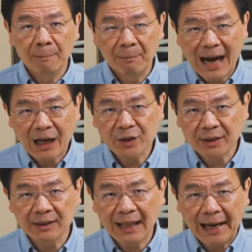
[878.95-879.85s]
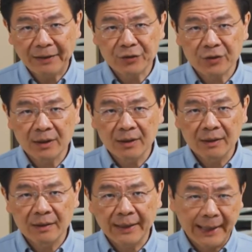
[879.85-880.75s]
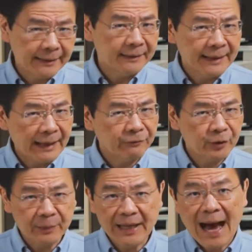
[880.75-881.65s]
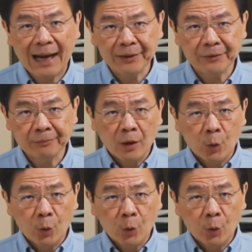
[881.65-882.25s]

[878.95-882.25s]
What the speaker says: marginalized, and left behind.